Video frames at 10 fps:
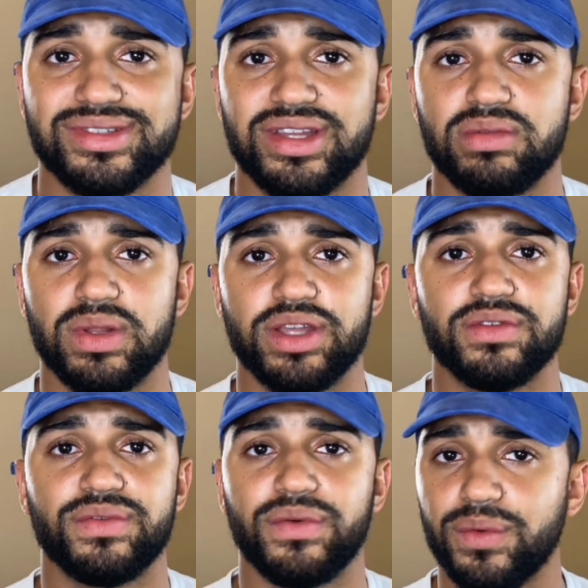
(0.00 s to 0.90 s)
a plate
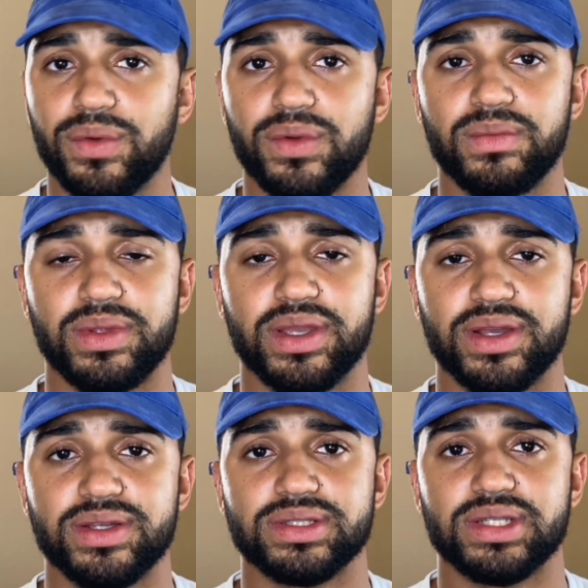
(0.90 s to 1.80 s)
of food,
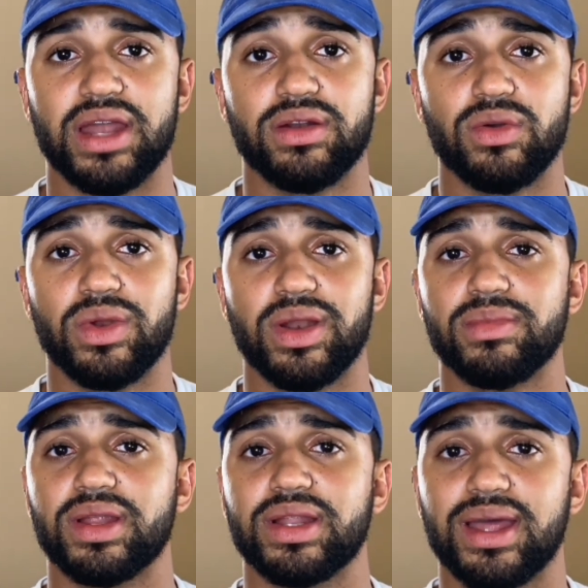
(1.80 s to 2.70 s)
because I don't know where I'm
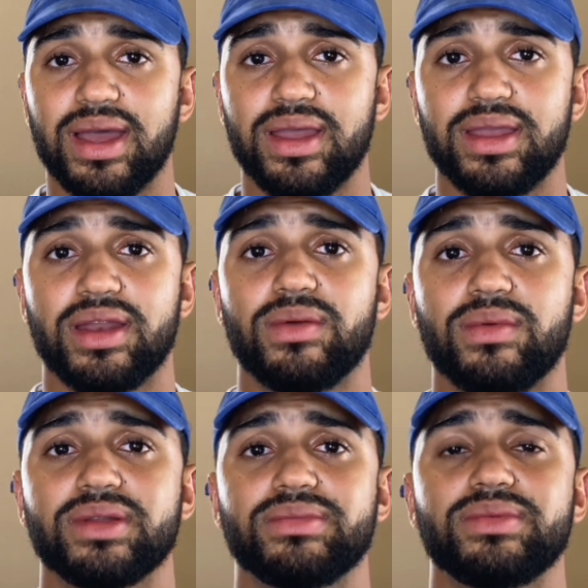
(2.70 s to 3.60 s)
going to die, and I
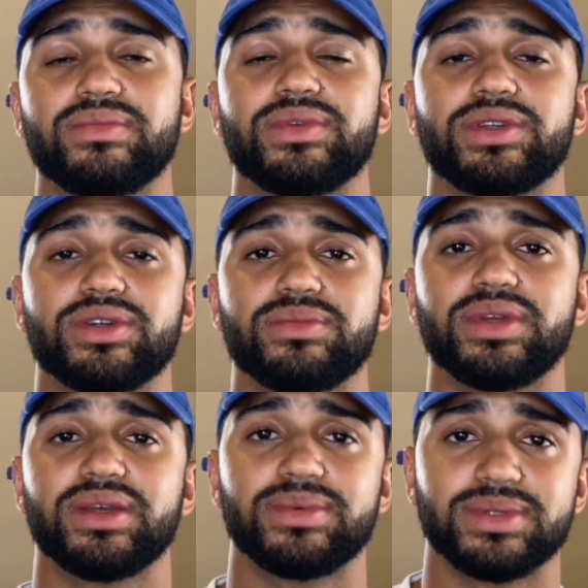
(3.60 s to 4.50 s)
want to,
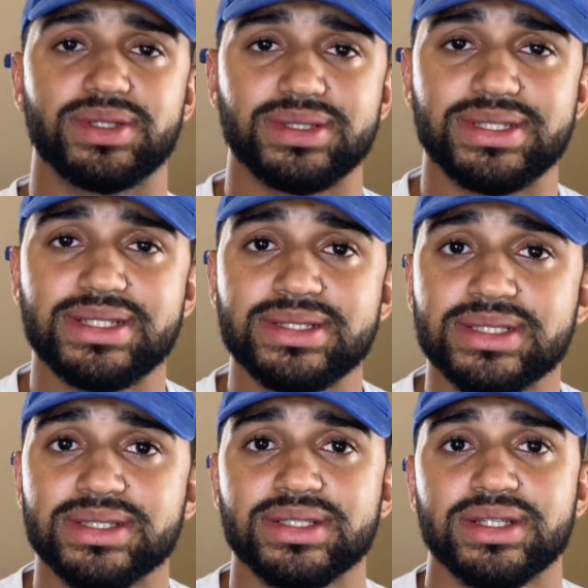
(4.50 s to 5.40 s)
be able to
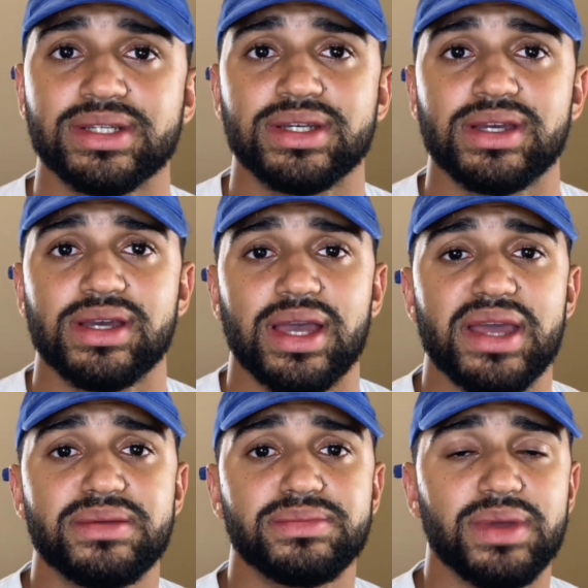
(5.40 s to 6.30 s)
eat
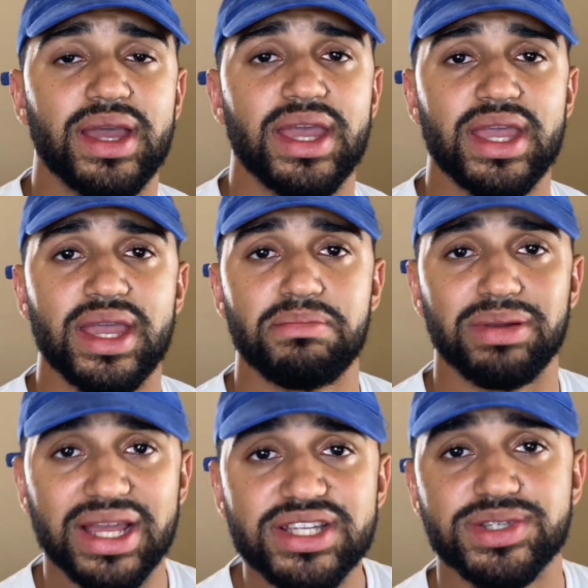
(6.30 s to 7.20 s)
and
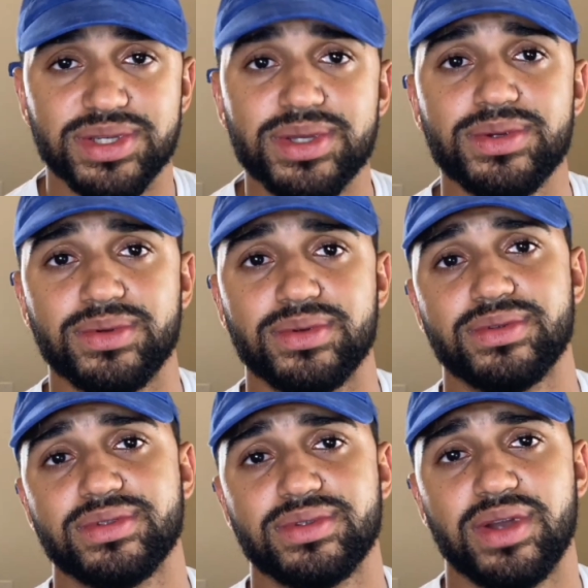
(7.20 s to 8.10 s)
bless you,
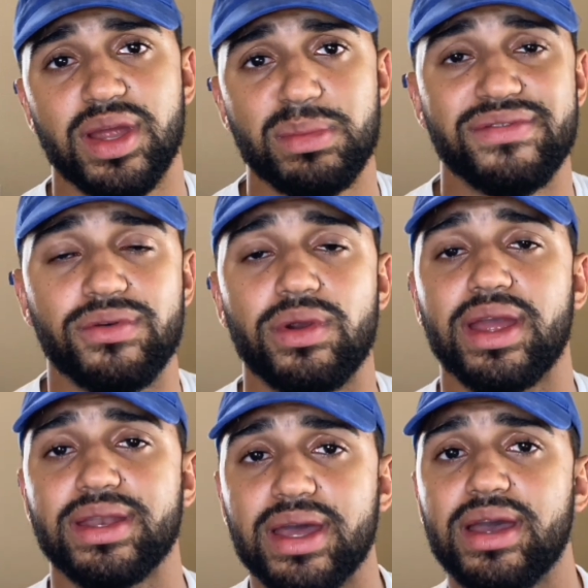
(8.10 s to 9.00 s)
right, before
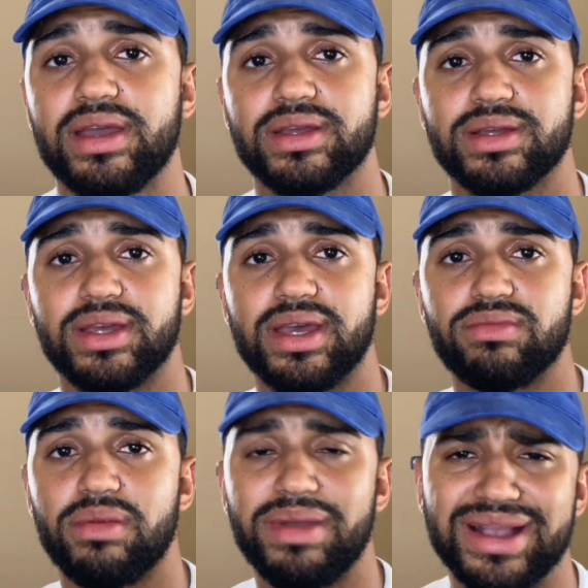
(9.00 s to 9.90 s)
I die.
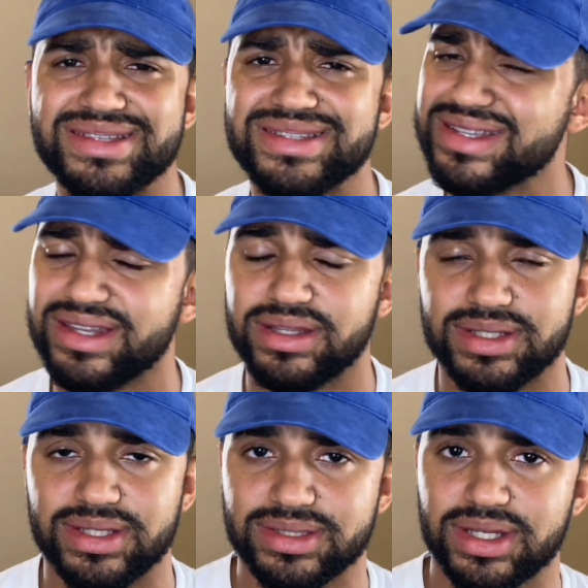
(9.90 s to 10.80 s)
And Rebekah is listening to
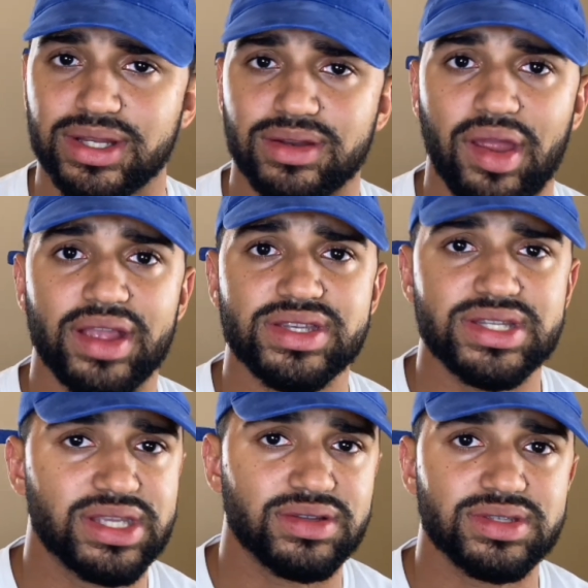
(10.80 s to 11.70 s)
this, right? And she
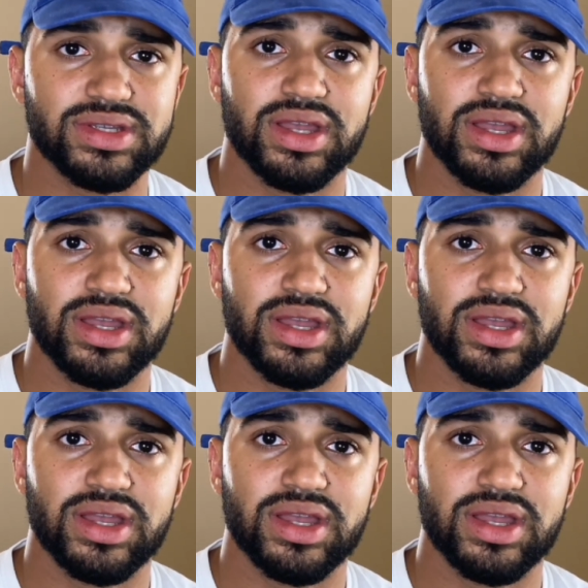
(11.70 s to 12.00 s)
tells